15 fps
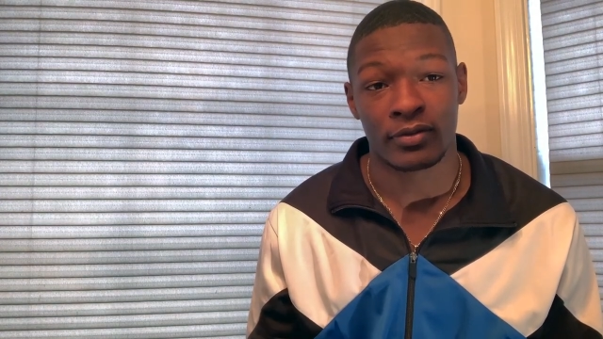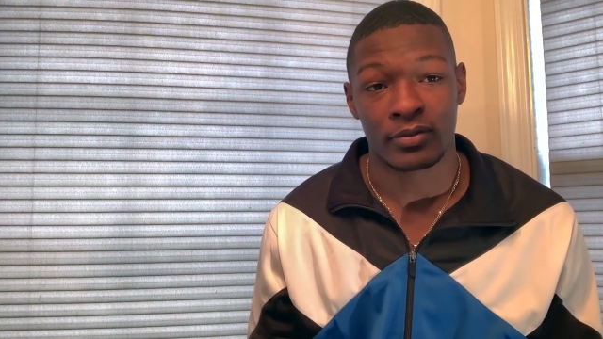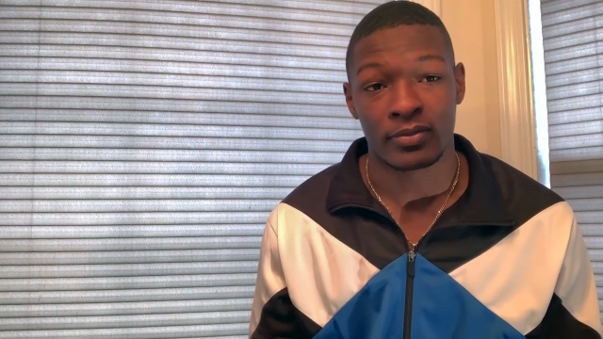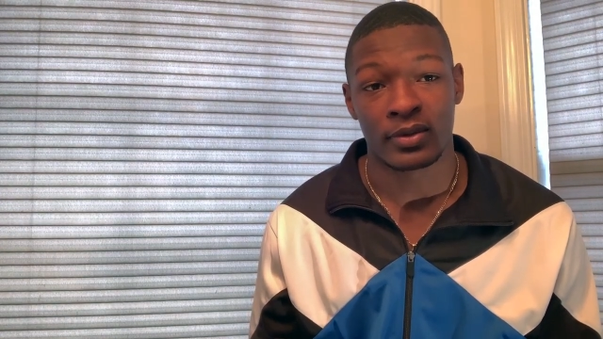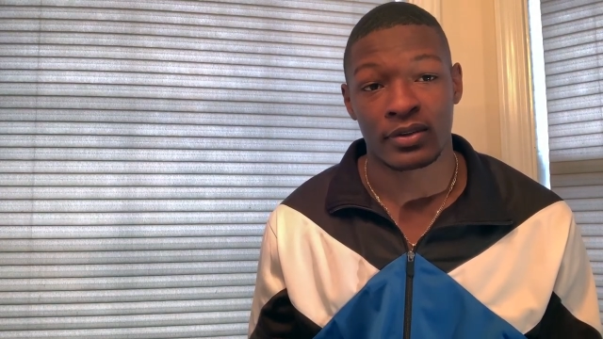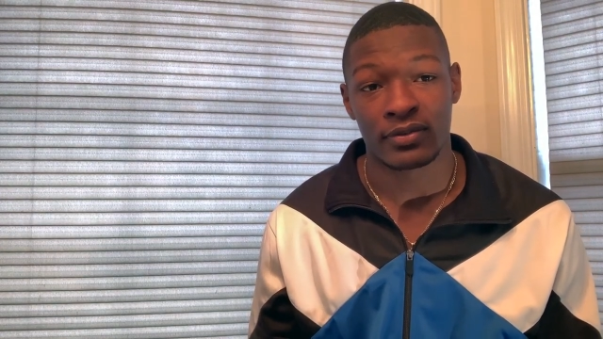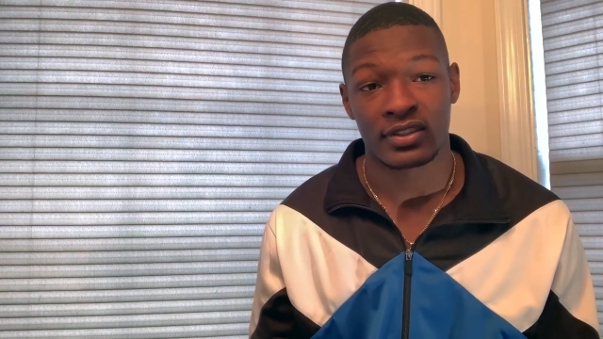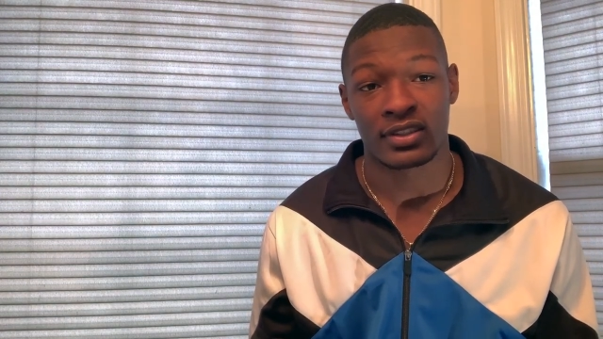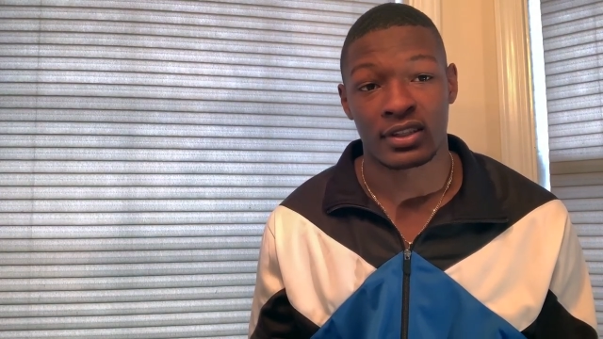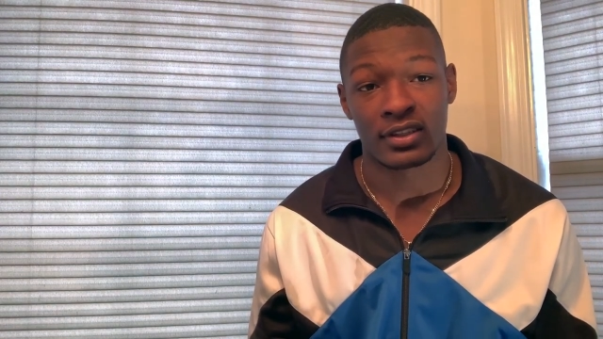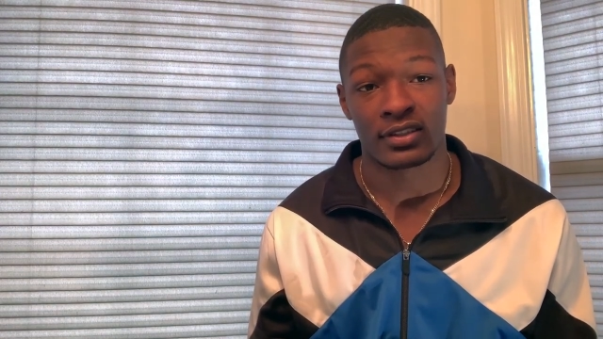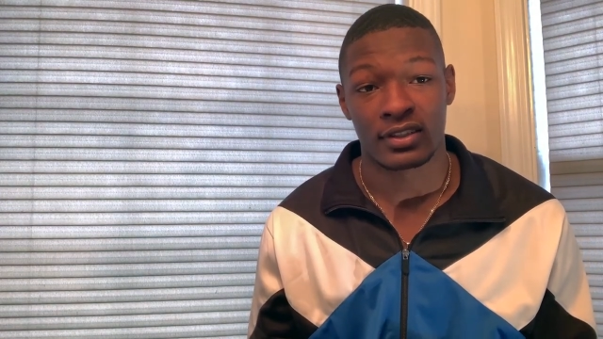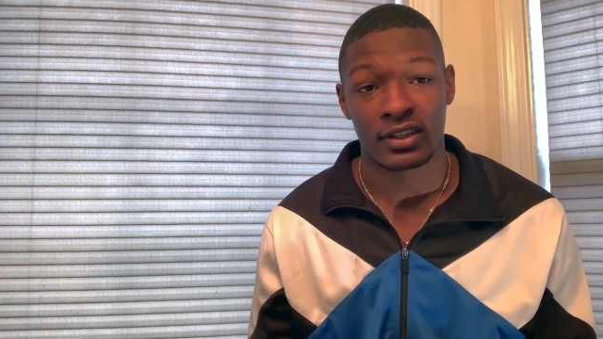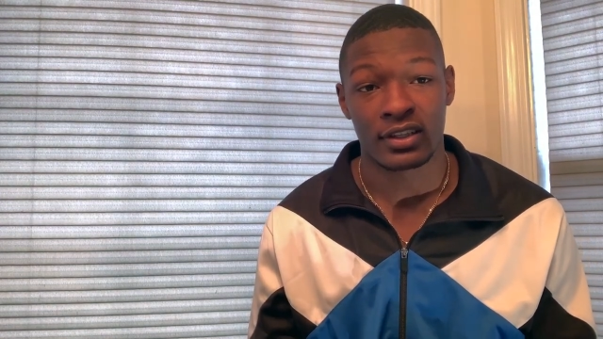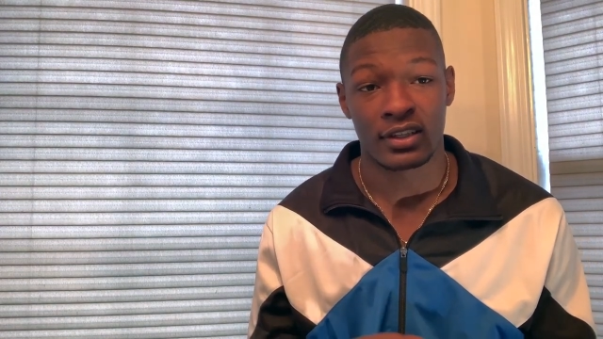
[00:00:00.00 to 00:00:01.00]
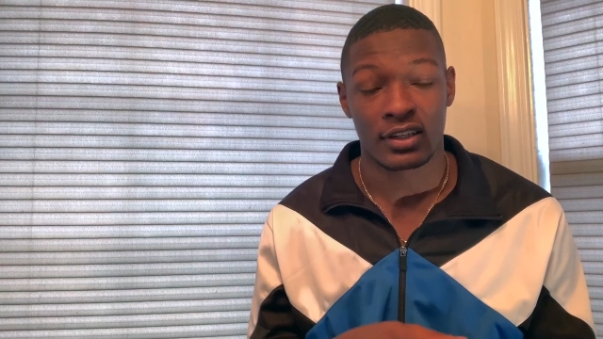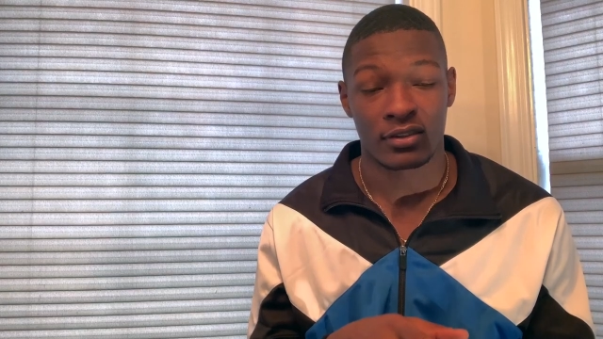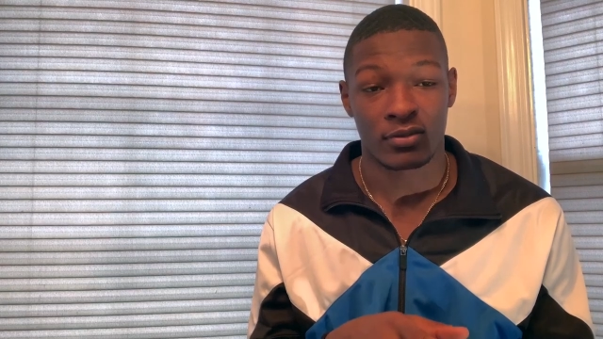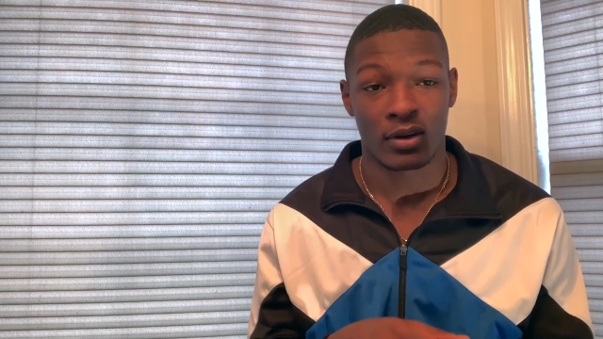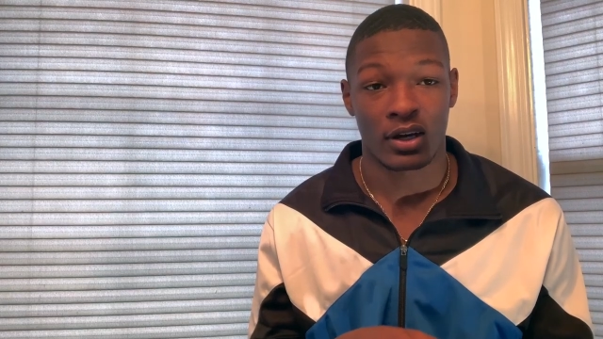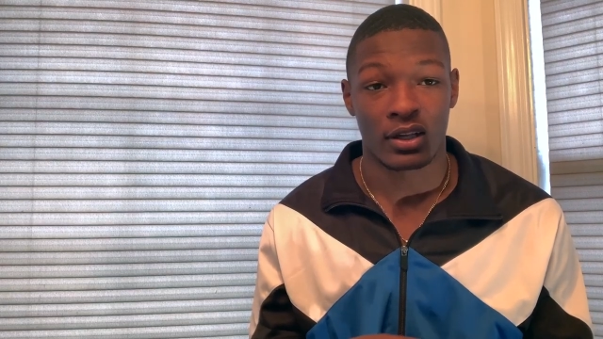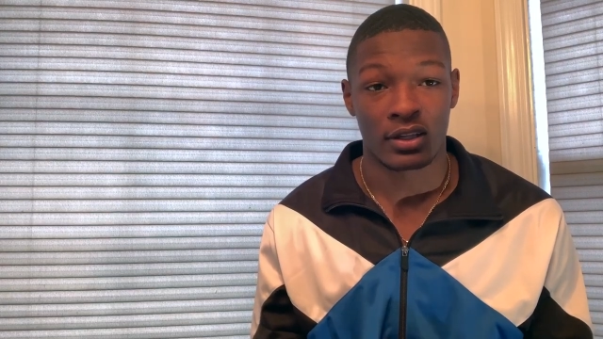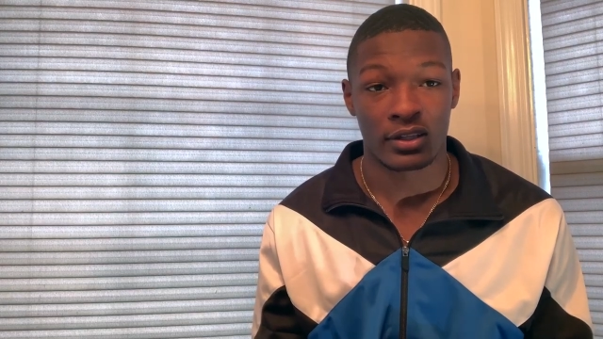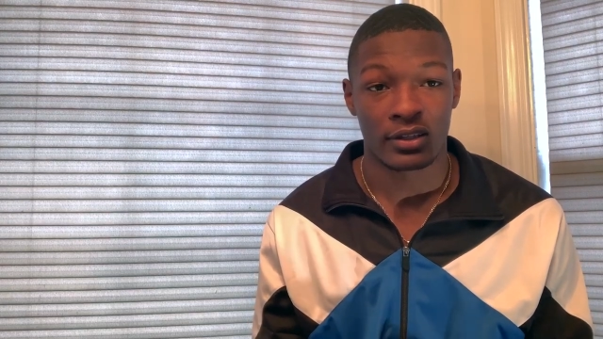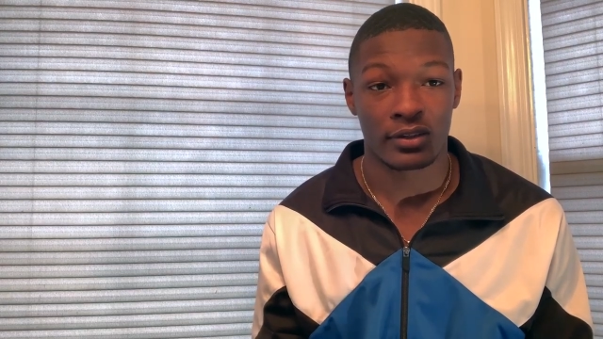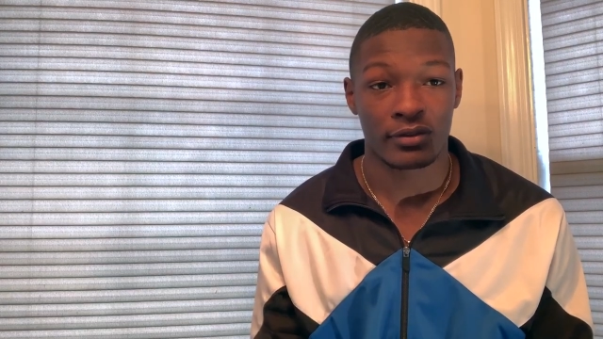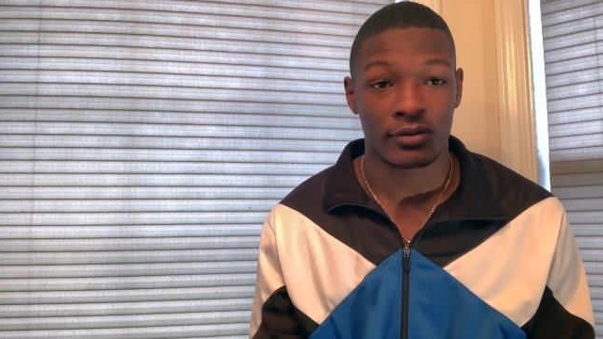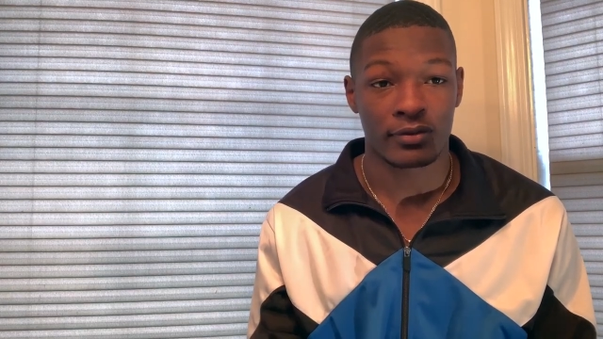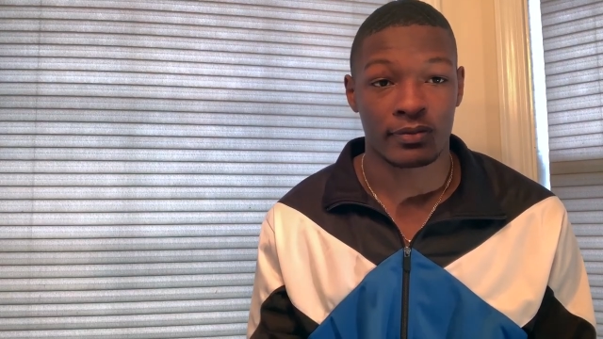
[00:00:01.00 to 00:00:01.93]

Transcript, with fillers: is Memphis, Tennessee. That's where I live.